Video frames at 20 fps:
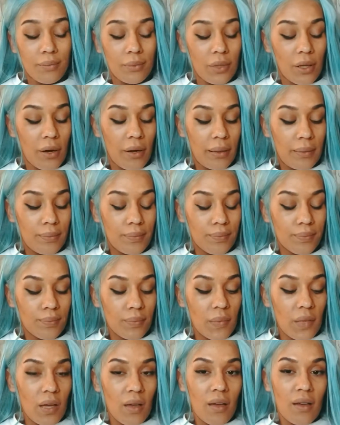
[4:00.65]
Sorry.
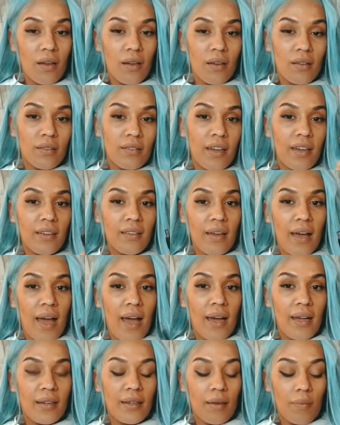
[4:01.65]
Take
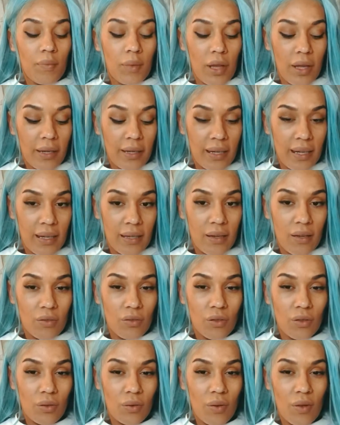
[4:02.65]
and plug it in
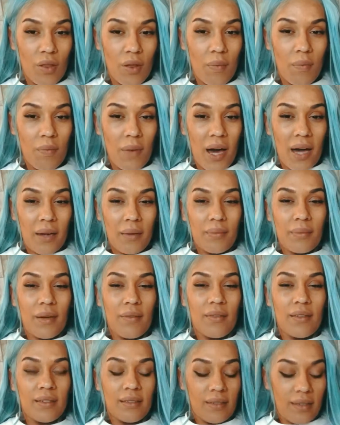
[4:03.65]
to the bottom
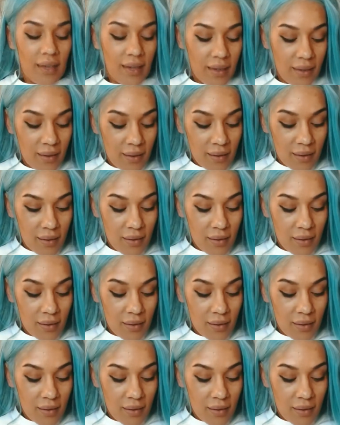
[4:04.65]
of this thing.